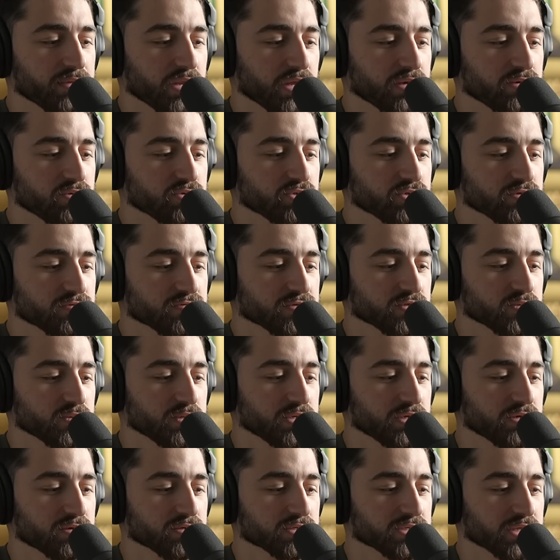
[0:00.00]
non-nutritive
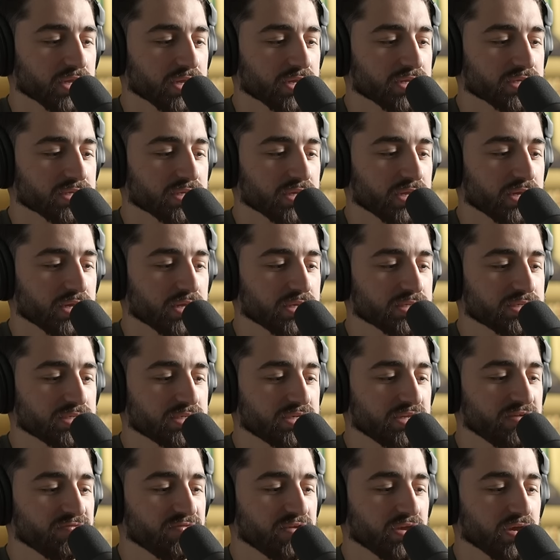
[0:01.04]
sweeteners like uh,
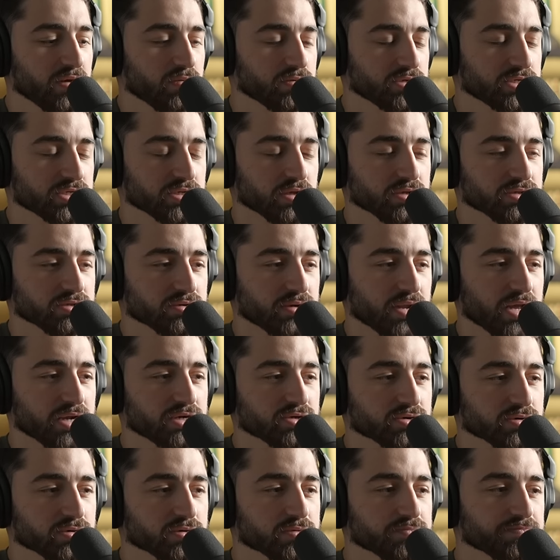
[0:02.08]
stevia, which is also
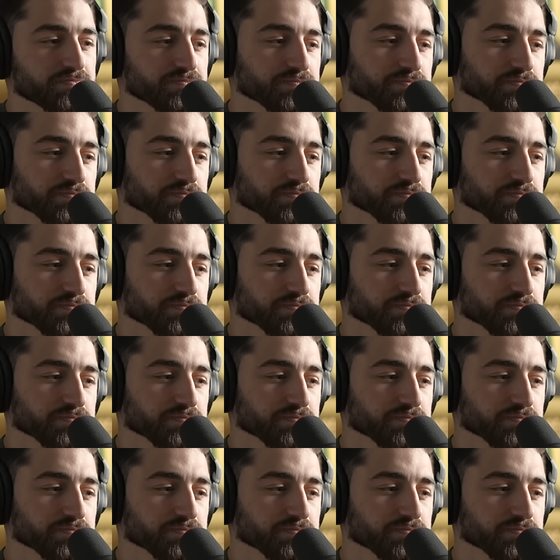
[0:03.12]
natural.